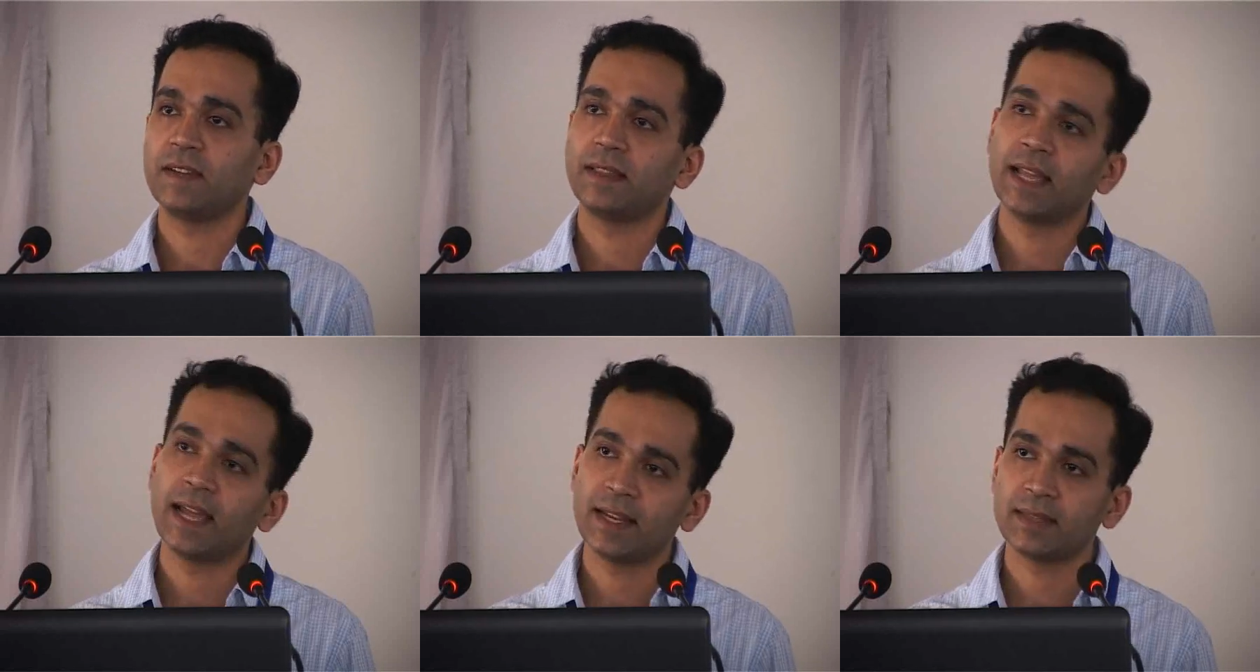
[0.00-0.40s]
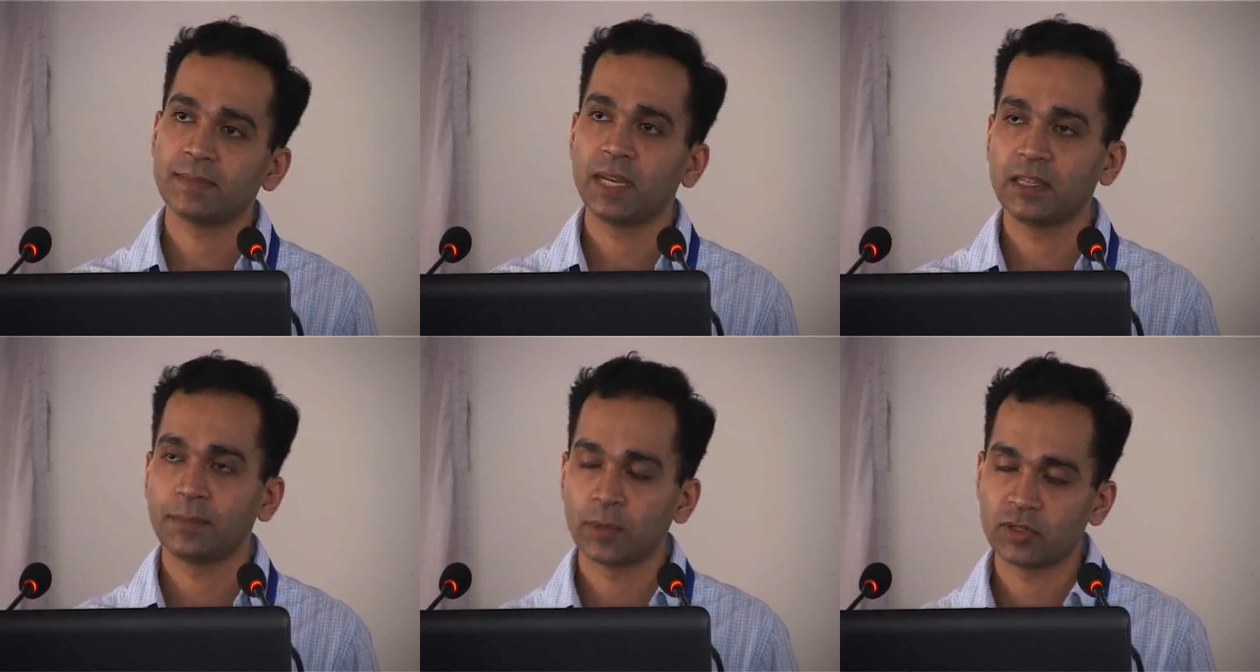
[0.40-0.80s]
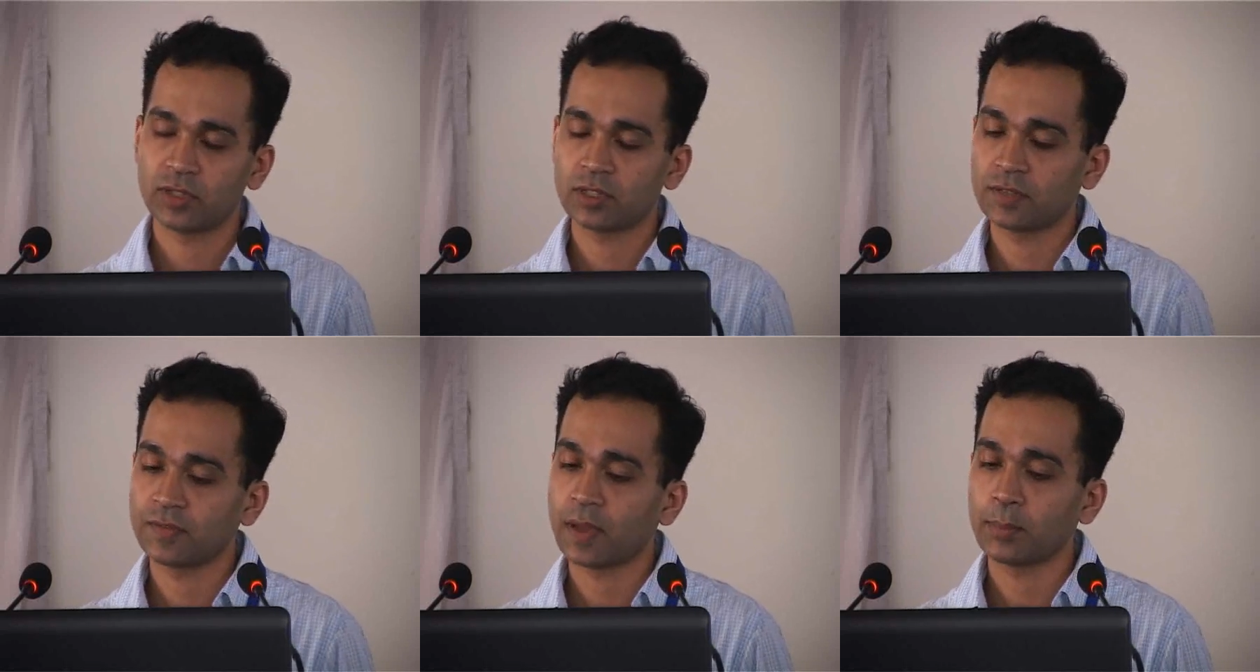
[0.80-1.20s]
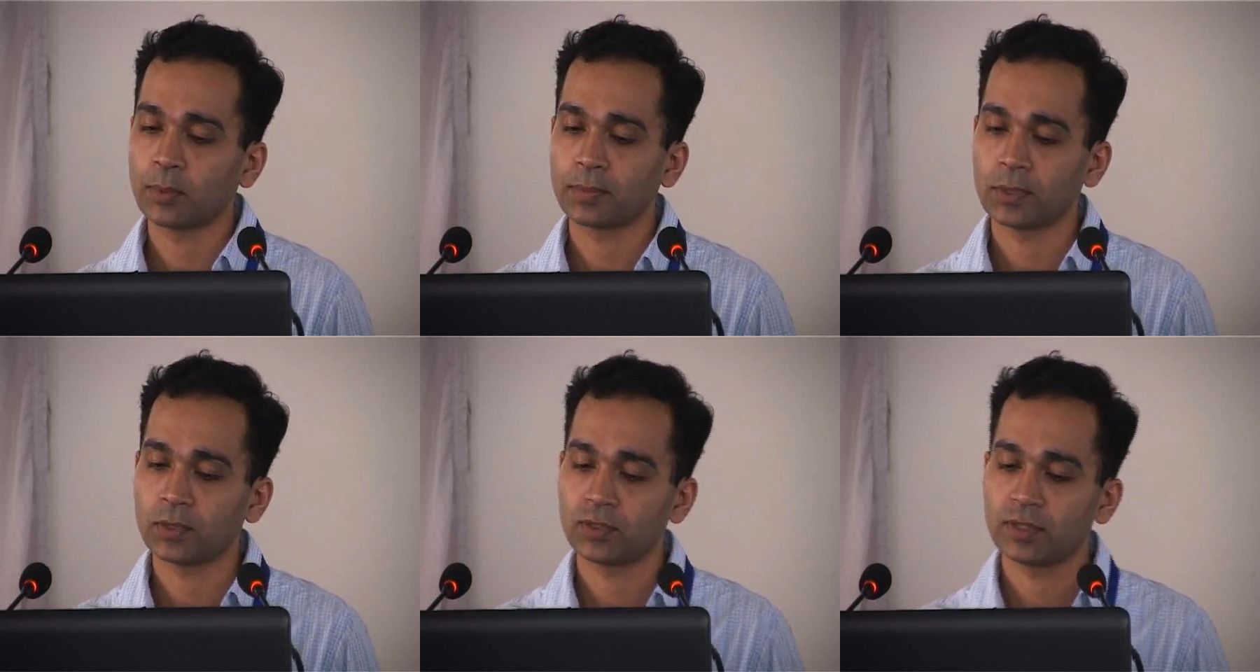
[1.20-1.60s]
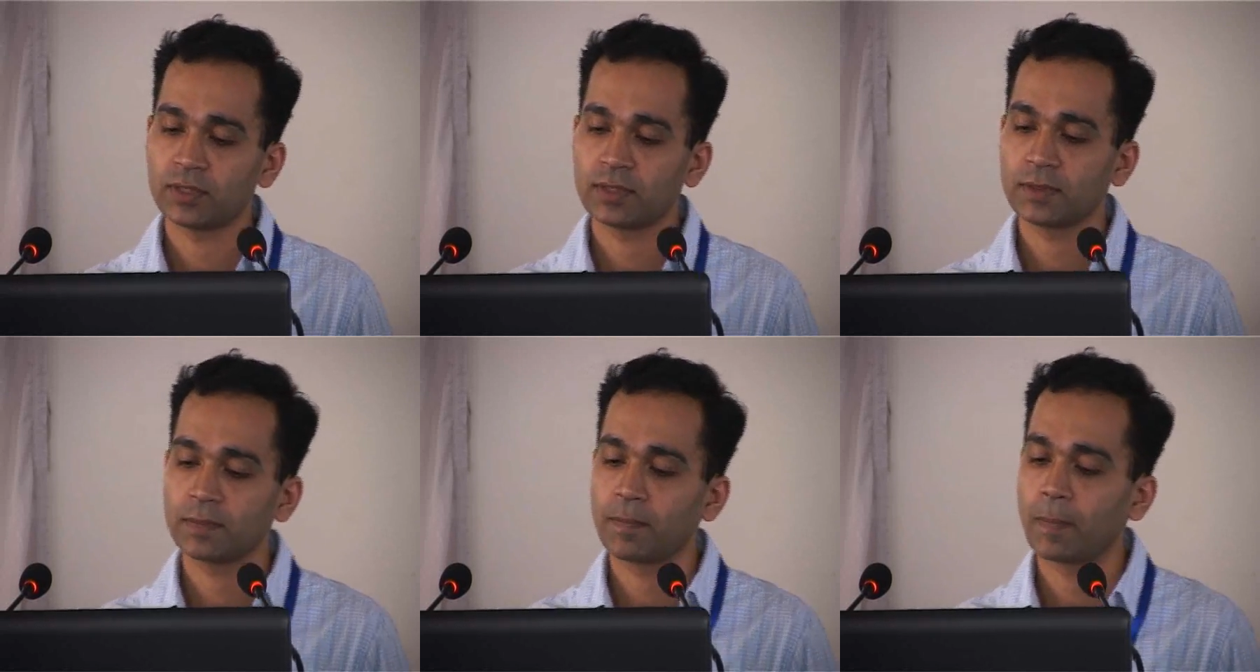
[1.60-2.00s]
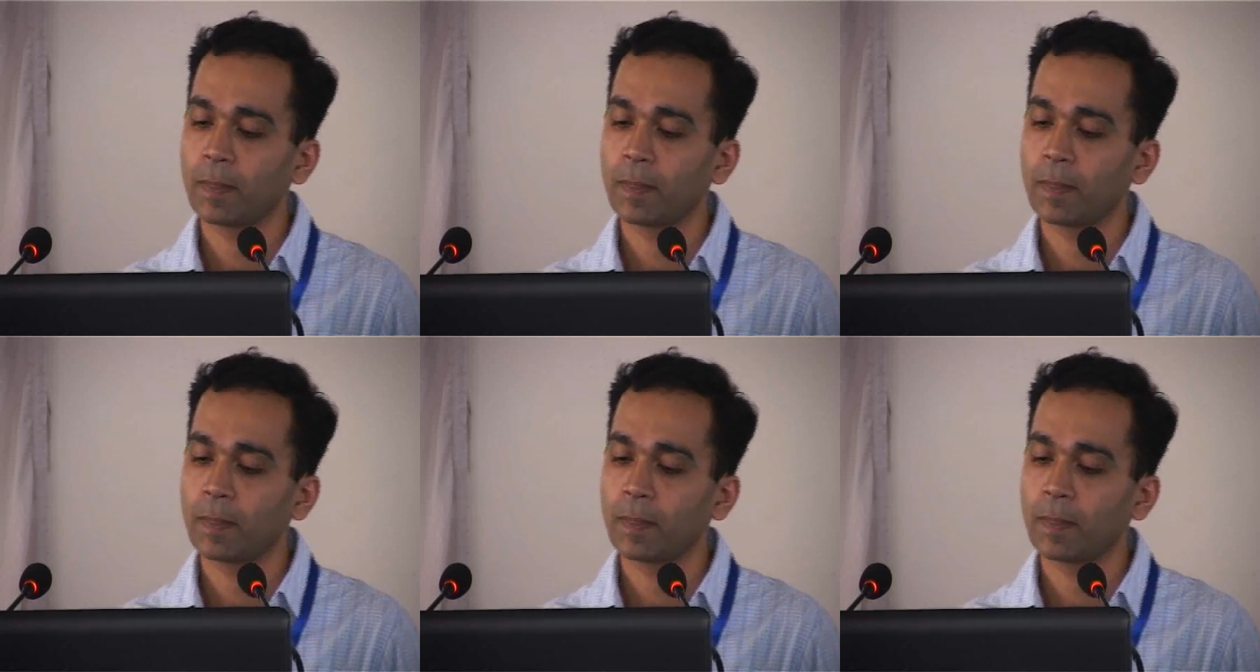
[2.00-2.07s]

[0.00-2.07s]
and that is by the process of apoptosis.